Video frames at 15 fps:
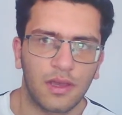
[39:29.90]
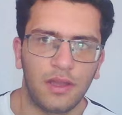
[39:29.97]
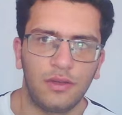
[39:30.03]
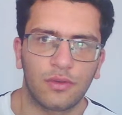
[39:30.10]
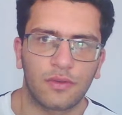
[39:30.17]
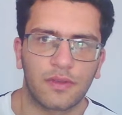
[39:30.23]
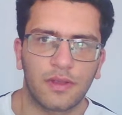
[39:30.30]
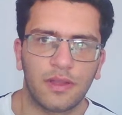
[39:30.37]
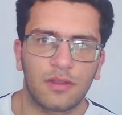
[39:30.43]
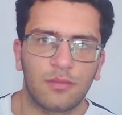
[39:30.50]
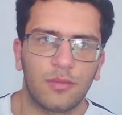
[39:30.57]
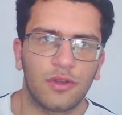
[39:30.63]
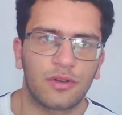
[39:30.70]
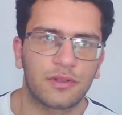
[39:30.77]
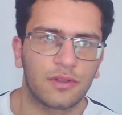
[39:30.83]
Can you
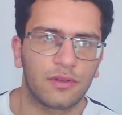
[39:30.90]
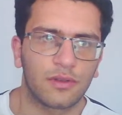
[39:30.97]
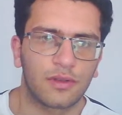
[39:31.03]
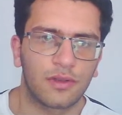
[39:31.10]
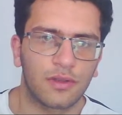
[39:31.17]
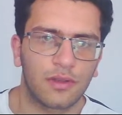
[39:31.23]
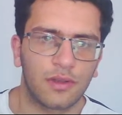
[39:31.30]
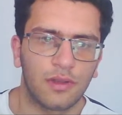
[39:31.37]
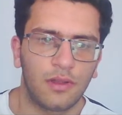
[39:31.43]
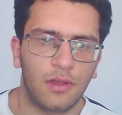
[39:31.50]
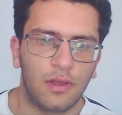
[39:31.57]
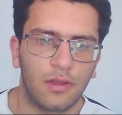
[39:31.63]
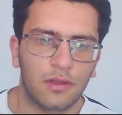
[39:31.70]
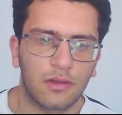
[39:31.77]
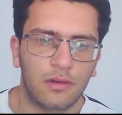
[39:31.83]
send me or not?
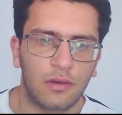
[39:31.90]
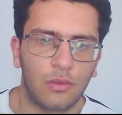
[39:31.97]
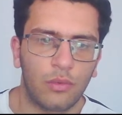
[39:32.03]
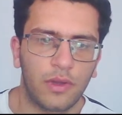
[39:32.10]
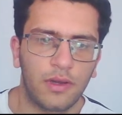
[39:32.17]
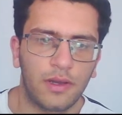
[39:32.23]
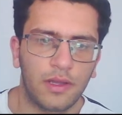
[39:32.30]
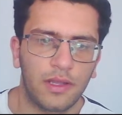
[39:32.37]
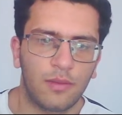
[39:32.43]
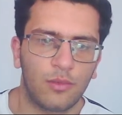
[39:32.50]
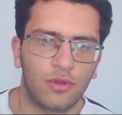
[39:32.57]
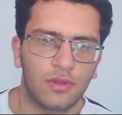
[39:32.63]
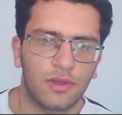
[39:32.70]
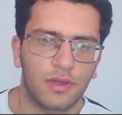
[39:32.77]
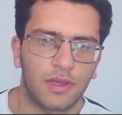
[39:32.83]
You know, when I
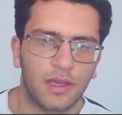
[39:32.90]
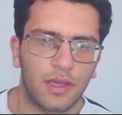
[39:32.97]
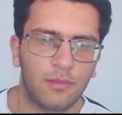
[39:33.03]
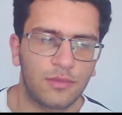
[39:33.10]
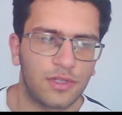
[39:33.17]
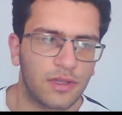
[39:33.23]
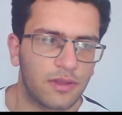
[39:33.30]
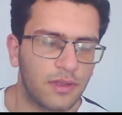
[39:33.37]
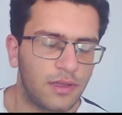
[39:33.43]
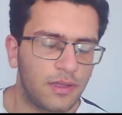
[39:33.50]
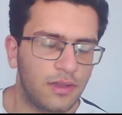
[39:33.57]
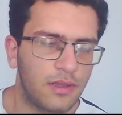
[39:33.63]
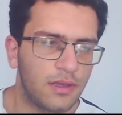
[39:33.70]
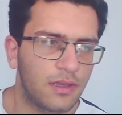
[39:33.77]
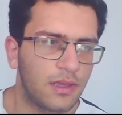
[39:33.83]
am on the game,
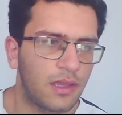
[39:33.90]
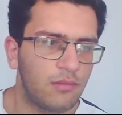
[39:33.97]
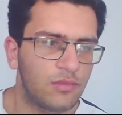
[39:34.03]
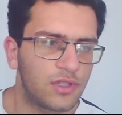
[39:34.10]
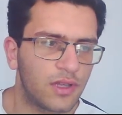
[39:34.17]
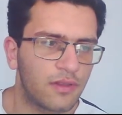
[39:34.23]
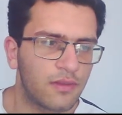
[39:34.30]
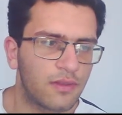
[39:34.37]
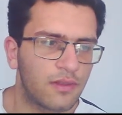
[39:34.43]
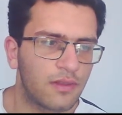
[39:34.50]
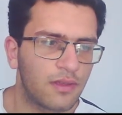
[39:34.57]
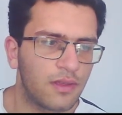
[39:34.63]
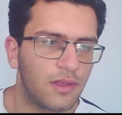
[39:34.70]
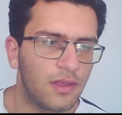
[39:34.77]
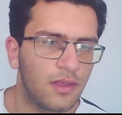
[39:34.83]
in the game,
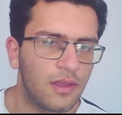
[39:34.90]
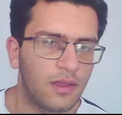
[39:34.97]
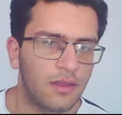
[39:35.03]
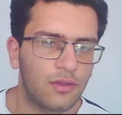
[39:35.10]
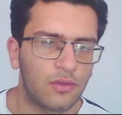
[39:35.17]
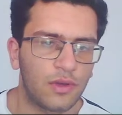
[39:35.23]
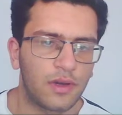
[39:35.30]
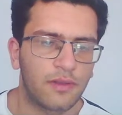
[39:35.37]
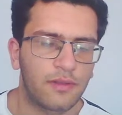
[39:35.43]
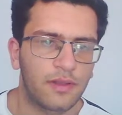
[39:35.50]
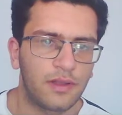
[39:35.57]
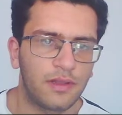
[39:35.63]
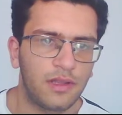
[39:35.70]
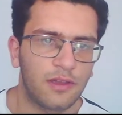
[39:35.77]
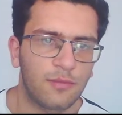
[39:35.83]
just you are
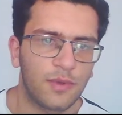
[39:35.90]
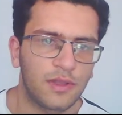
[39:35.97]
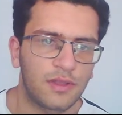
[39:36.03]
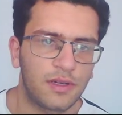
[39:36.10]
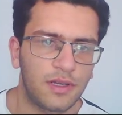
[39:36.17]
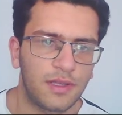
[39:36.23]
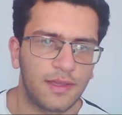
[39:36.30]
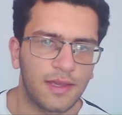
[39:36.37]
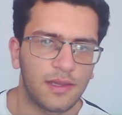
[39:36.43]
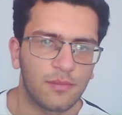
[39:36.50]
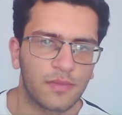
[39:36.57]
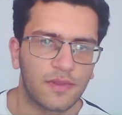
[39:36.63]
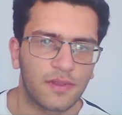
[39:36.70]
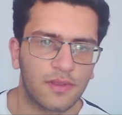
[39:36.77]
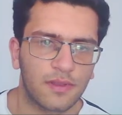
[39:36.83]
sending me 3
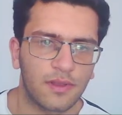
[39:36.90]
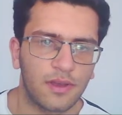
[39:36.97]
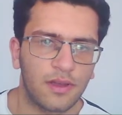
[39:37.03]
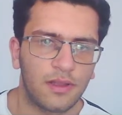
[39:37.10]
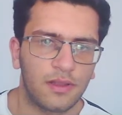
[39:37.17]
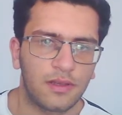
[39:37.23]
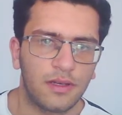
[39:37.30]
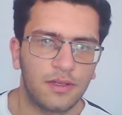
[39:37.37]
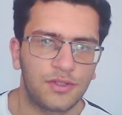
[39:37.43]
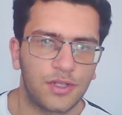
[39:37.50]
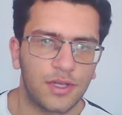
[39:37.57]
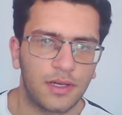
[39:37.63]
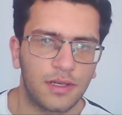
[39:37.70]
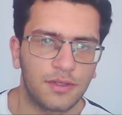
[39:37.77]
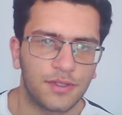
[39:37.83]
games, 3
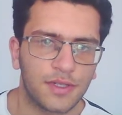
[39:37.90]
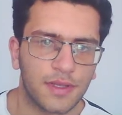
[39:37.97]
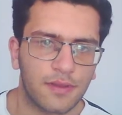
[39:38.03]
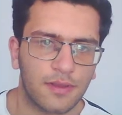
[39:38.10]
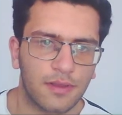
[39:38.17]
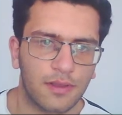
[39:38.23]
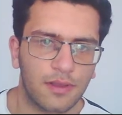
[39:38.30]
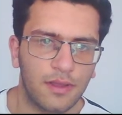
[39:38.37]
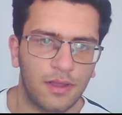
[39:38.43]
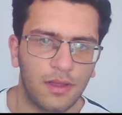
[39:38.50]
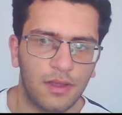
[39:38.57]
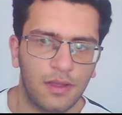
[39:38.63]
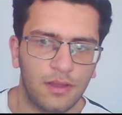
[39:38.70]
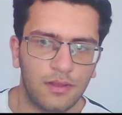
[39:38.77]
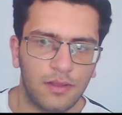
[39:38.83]
challenges.
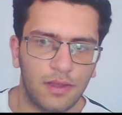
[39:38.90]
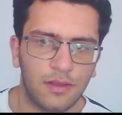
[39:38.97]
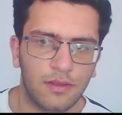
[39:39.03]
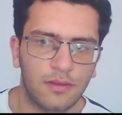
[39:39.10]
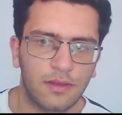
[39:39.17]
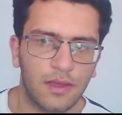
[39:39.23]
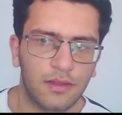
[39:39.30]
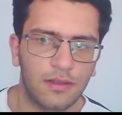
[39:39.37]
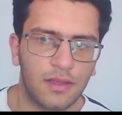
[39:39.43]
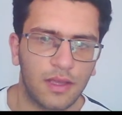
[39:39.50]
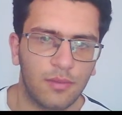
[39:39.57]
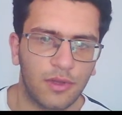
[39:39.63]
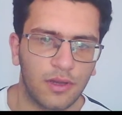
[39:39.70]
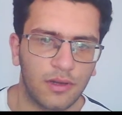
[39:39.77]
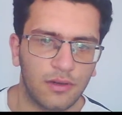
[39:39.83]
That can't
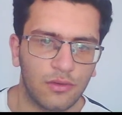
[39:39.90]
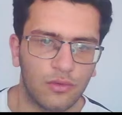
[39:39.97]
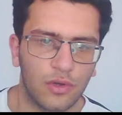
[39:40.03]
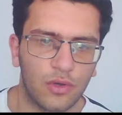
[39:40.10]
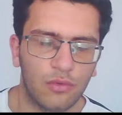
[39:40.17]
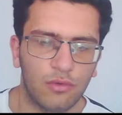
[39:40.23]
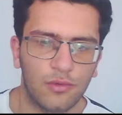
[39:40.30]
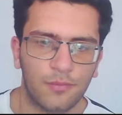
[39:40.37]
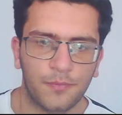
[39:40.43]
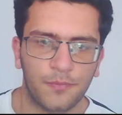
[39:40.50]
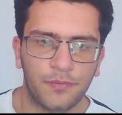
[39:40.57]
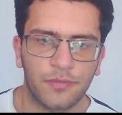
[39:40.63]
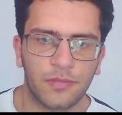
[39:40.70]
happen, you know?